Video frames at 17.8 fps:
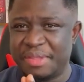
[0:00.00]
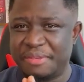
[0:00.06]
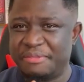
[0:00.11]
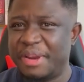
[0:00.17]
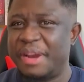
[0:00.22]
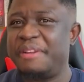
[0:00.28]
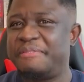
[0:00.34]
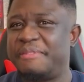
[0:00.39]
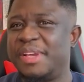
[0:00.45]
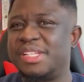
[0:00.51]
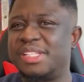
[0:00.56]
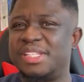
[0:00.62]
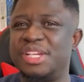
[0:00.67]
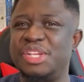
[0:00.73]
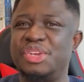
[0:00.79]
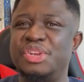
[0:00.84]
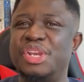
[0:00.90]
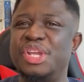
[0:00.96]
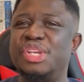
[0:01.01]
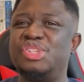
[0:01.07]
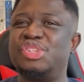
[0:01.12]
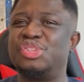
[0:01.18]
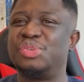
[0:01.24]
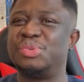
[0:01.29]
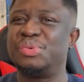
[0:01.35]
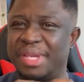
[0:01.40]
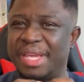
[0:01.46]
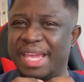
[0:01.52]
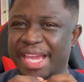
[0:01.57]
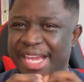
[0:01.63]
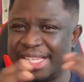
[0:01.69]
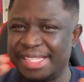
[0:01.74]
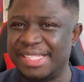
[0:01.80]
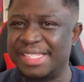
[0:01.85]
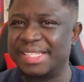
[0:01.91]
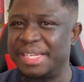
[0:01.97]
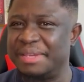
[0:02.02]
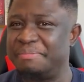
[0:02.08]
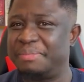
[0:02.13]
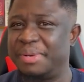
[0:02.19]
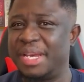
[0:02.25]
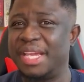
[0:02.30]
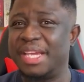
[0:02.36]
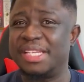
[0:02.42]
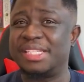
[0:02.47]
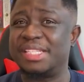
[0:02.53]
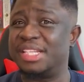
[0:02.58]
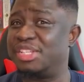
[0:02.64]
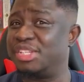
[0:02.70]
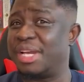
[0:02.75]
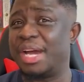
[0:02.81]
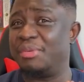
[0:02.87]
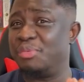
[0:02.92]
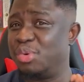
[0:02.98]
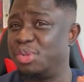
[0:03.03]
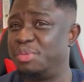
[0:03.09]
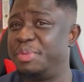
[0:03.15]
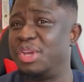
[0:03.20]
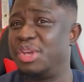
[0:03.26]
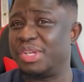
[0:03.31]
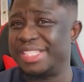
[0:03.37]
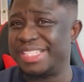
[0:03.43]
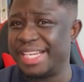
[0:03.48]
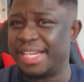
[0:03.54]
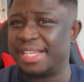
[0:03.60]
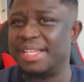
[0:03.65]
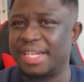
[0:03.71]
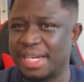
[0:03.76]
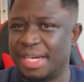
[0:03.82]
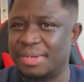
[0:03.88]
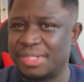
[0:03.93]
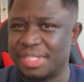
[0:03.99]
The very first thing you need to get in place would be your technical